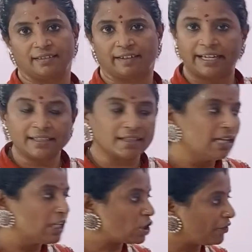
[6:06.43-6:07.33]
Right?
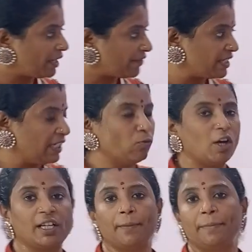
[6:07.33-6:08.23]
So we have seen
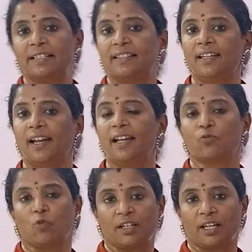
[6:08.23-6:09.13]
what are basic gates,
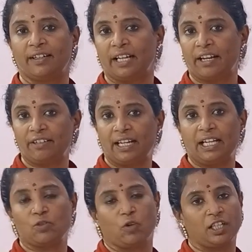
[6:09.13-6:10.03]
what are derived
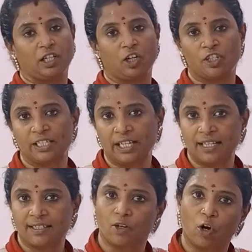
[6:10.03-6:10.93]
gates, what are logic
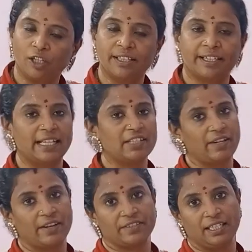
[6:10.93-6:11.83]
gates, all the gates we
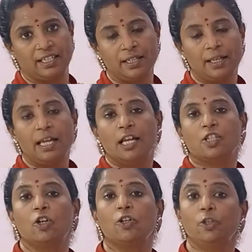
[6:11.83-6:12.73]
have seen.
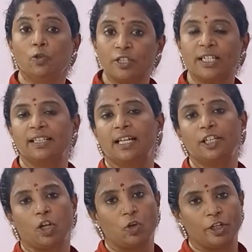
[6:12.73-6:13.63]
So using that
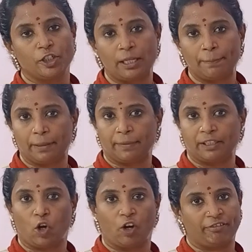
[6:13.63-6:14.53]
you are going to
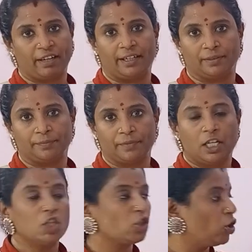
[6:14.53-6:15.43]
implement the off adder.
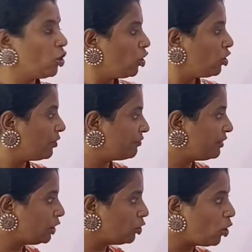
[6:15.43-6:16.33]
So
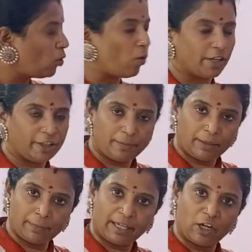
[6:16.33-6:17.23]
we know what do you
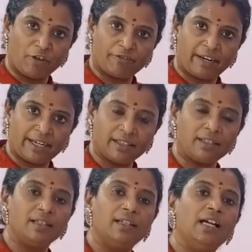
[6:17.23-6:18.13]
mean by off
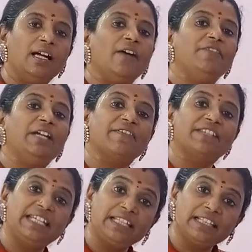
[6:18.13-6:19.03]
adder. We
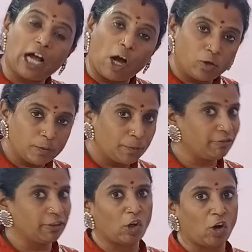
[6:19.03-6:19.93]
have seen the output
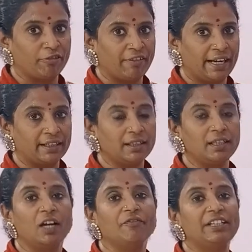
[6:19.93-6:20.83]
for the off adder,
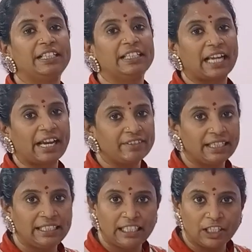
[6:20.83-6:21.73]
we derived
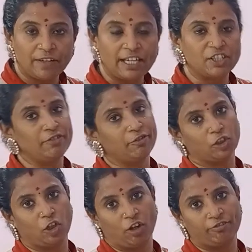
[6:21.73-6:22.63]
the equation for
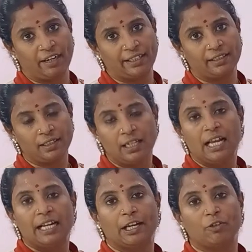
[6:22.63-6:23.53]
the off adder.
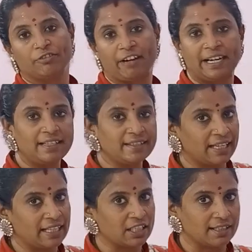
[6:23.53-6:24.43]
Now the final
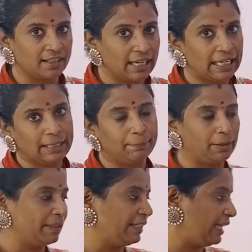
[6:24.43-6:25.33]
stage is the
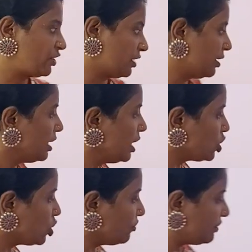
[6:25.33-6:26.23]
implementation.
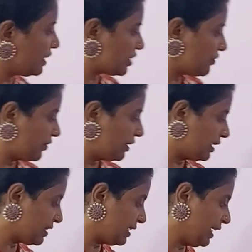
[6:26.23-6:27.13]
So first we
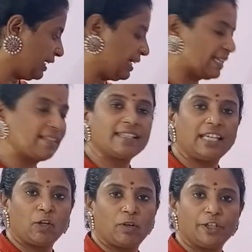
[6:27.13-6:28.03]
will see S is
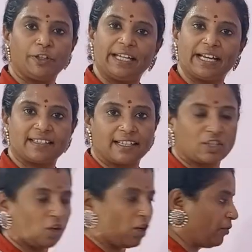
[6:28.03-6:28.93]
equal to x
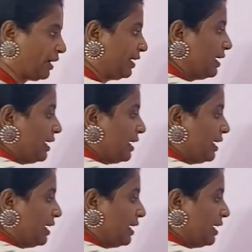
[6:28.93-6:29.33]
XOR y.